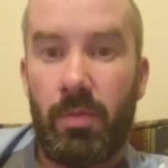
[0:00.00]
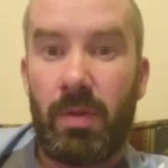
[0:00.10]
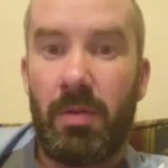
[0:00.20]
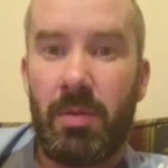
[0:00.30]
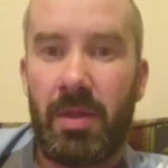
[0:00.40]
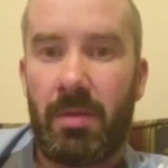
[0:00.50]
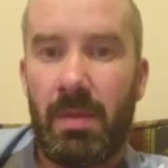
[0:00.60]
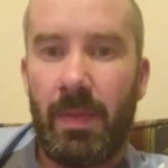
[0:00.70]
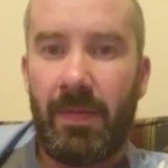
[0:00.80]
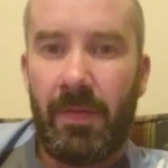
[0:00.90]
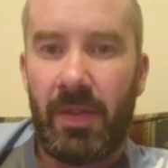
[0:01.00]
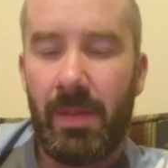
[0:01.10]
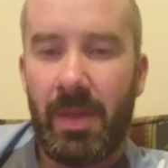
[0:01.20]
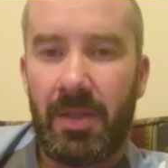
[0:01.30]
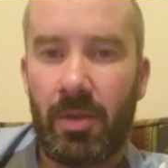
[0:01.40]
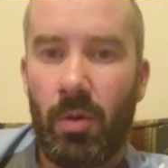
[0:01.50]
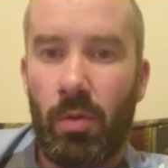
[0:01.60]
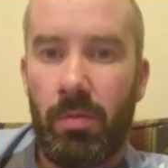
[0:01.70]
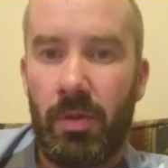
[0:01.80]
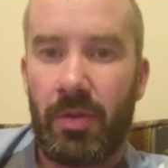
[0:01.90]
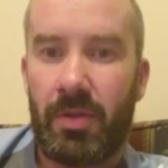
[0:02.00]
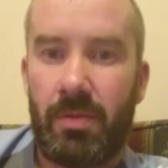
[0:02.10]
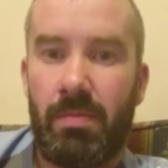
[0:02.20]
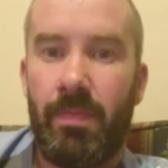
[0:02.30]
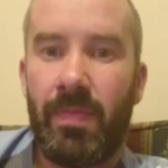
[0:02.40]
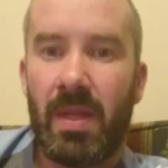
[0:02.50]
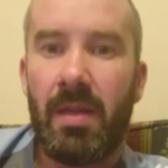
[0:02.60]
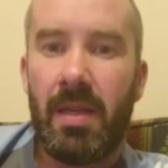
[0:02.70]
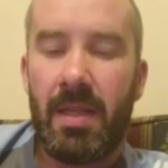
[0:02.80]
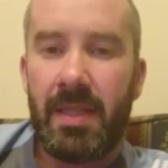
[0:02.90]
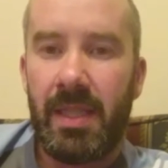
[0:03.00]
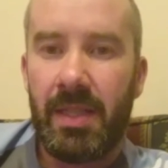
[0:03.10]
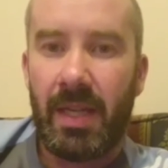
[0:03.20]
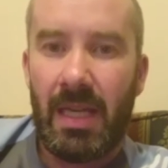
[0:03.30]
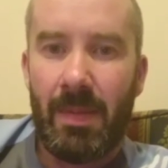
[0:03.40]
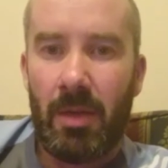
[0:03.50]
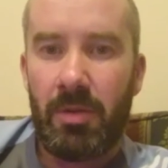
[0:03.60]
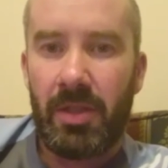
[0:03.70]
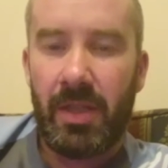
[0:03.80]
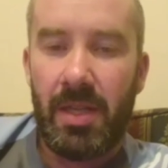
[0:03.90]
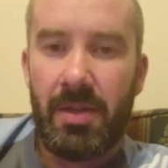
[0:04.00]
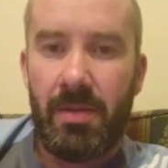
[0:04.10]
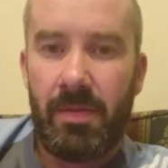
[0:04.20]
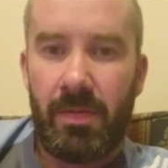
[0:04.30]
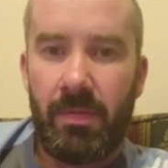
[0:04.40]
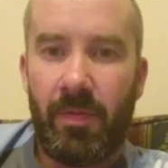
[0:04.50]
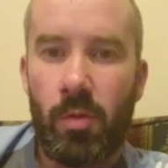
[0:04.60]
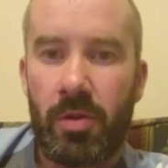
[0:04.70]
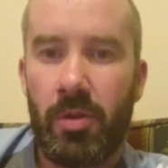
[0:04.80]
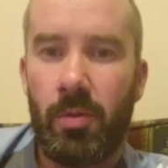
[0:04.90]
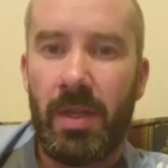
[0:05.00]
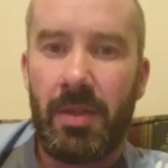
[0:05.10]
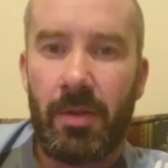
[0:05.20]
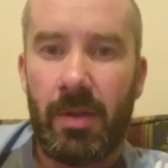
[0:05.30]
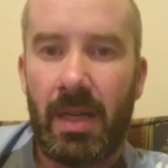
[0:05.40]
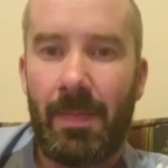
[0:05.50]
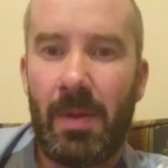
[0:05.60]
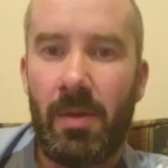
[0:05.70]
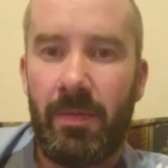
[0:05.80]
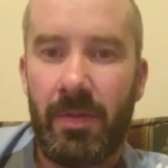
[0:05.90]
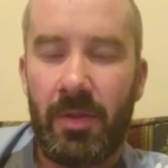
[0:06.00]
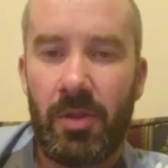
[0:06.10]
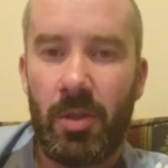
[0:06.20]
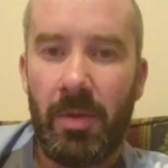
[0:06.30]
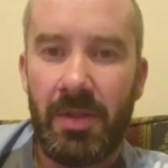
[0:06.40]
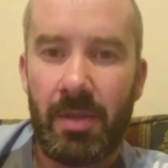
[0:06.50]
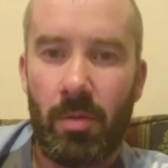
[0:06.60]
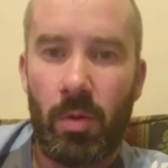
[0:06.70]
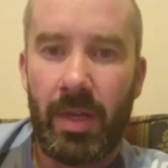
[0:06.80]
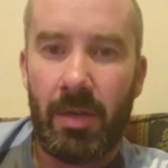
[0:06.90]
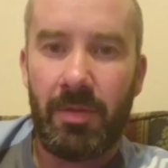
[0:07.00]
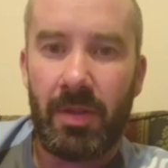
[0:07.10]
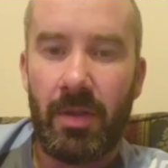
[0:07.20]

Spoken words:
So that was with maybe 15 minutes to go, and we just seen the game out to the end and 4-2 win. So happy enough with 2 wins in a row now.